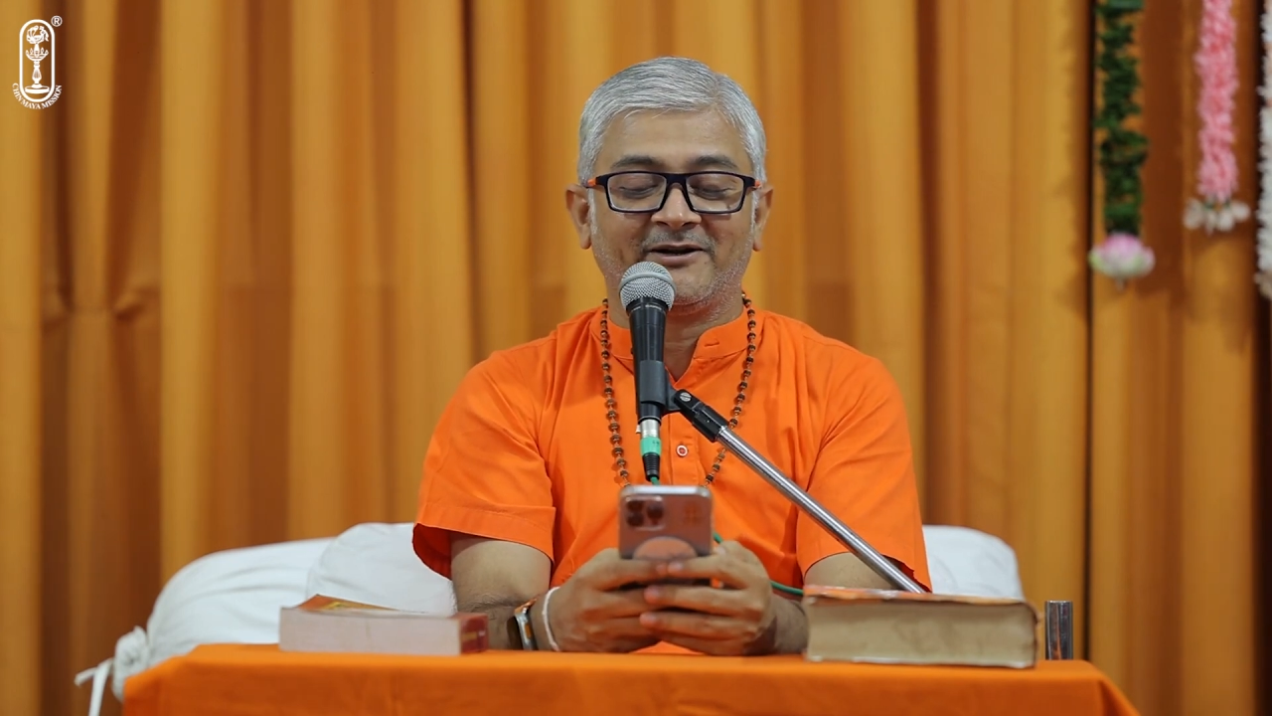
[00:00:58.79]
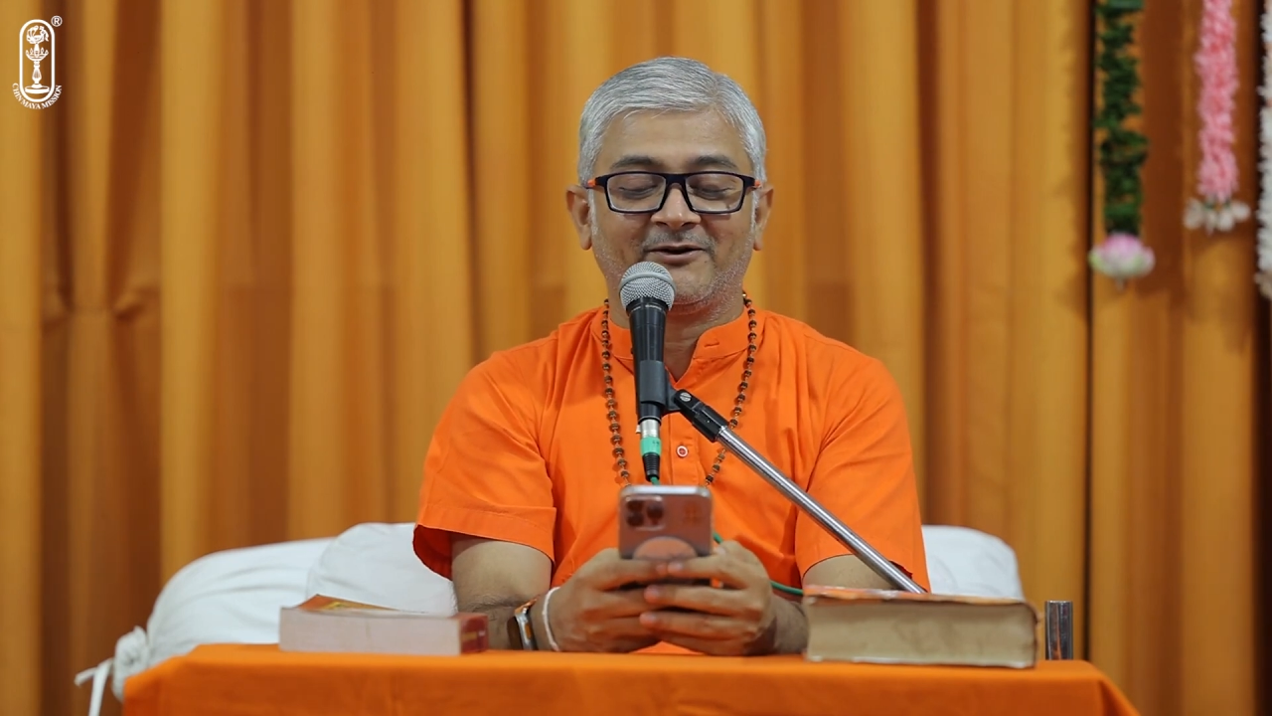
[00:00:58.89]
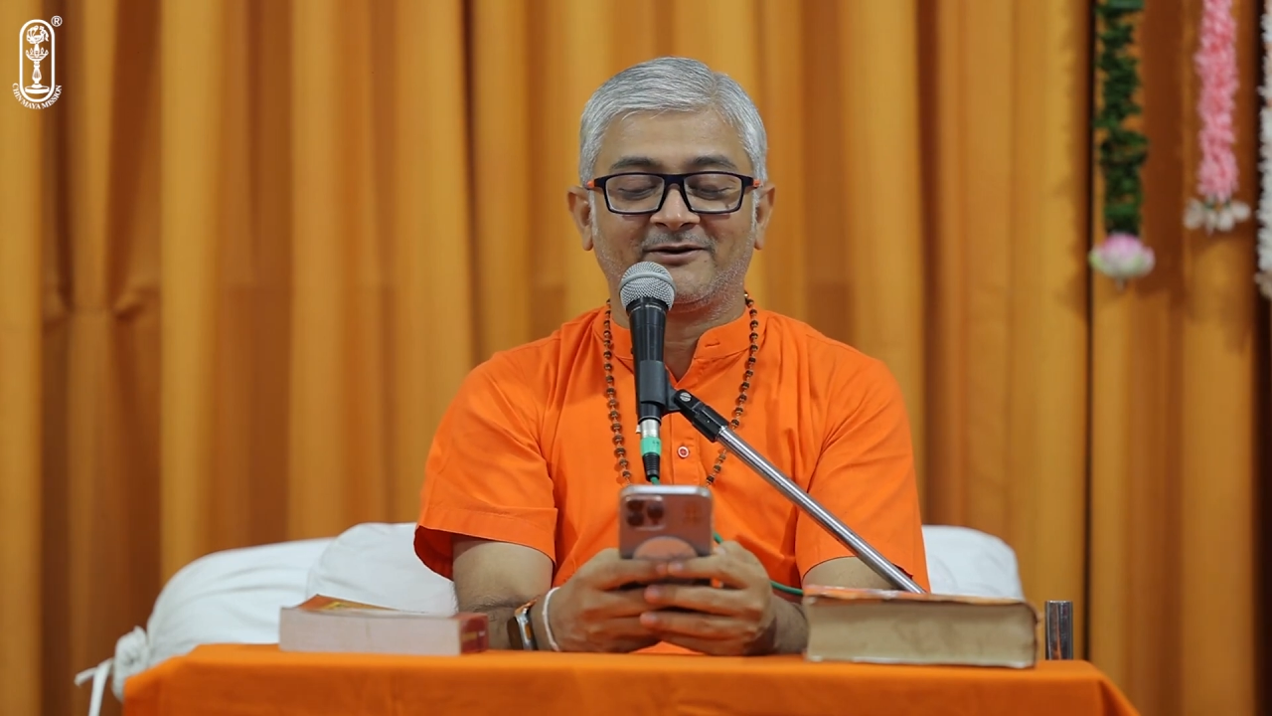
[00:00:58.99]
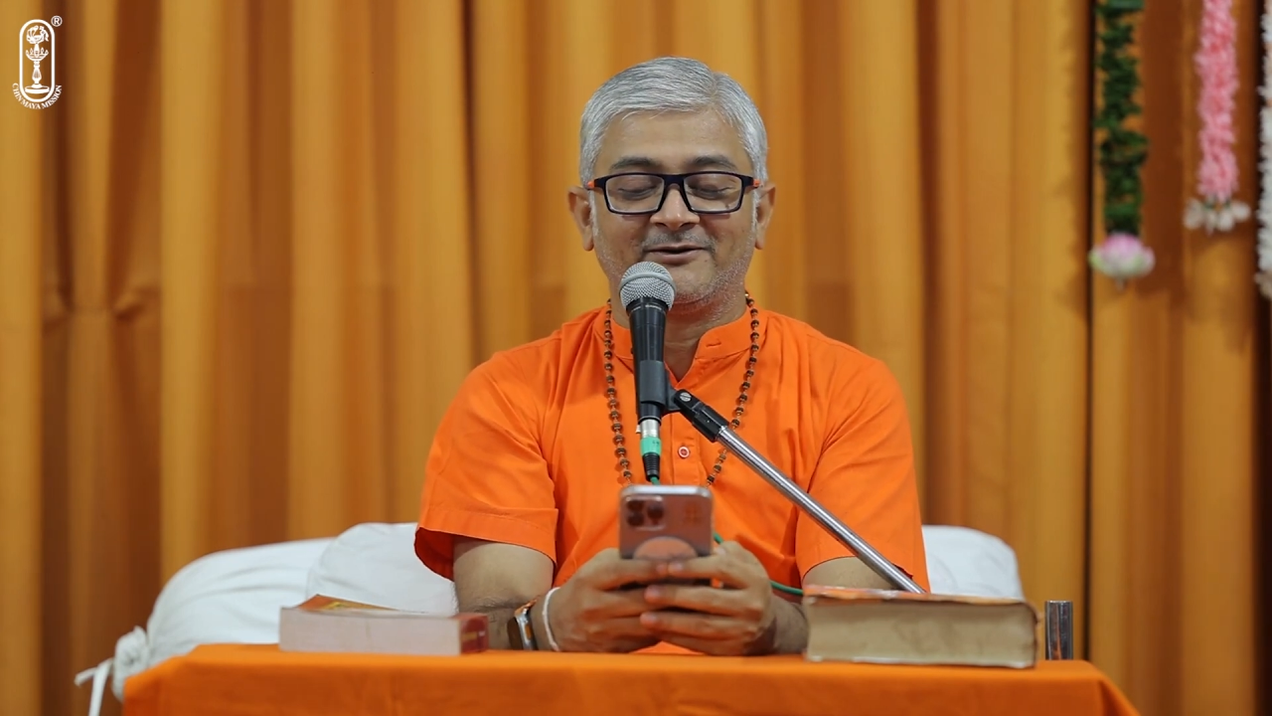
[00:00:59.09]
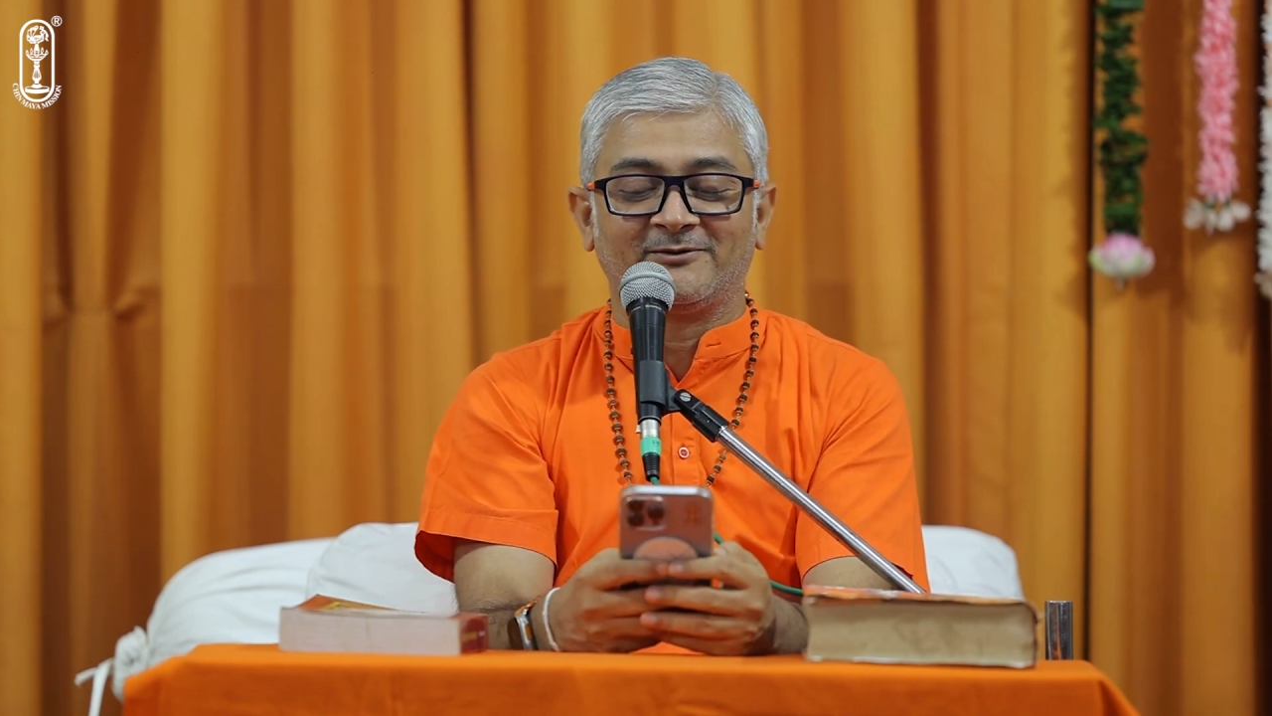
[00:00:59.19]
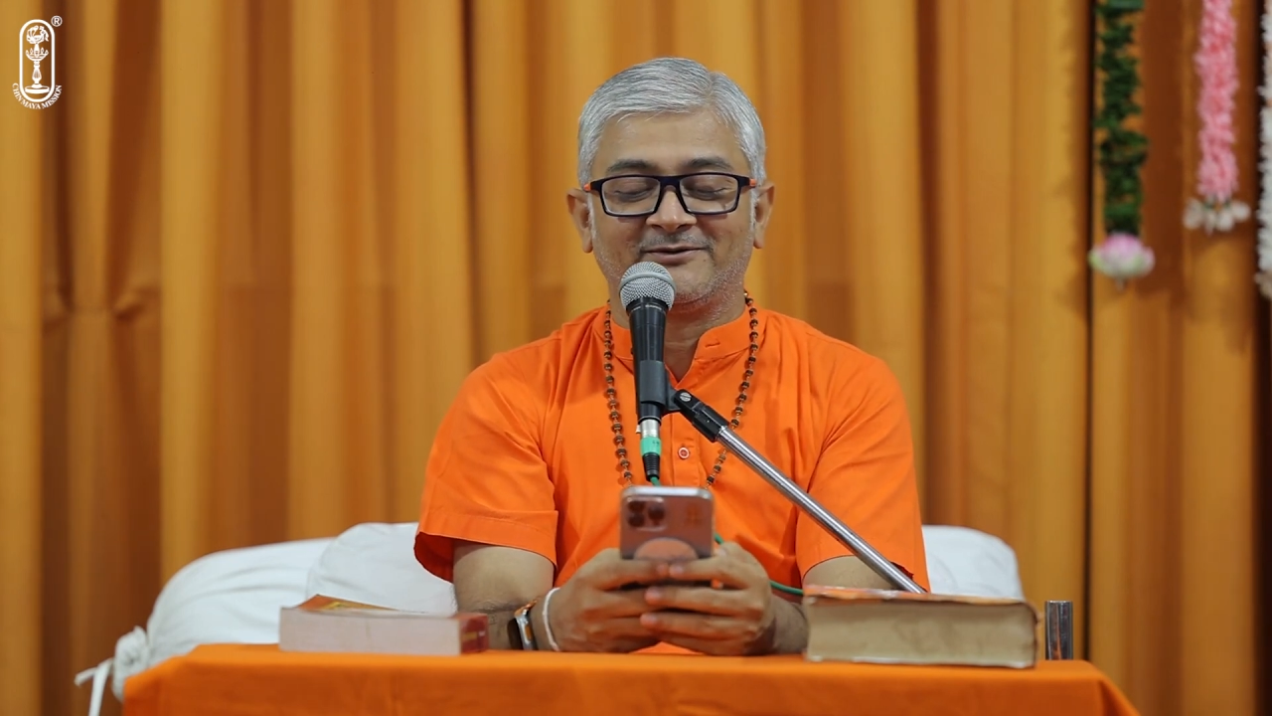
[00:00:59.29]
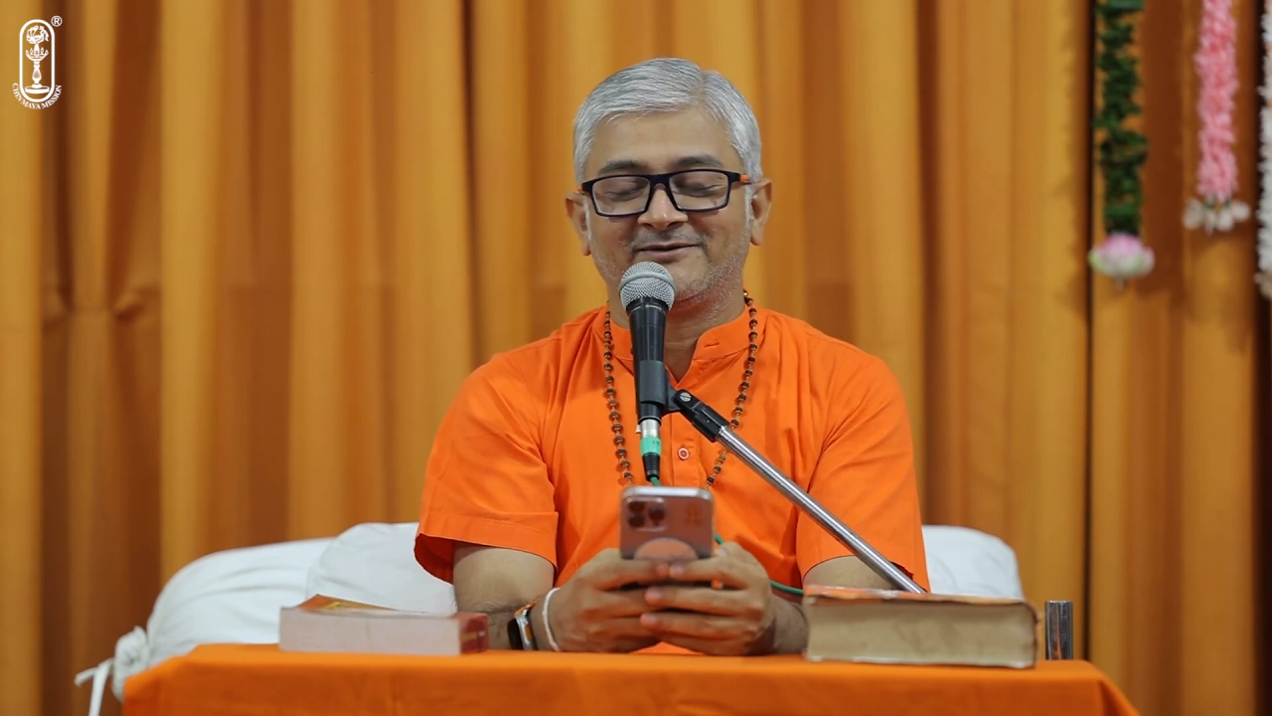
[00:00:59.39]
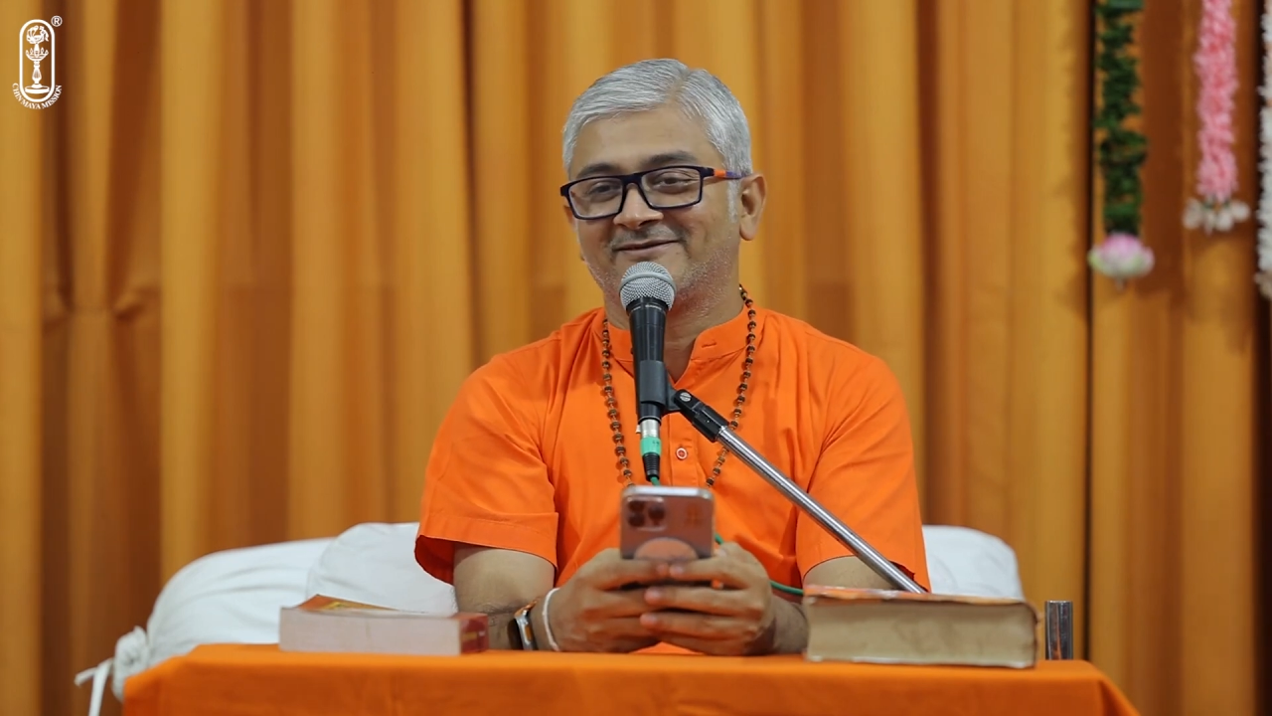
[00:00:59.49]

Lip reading: not know.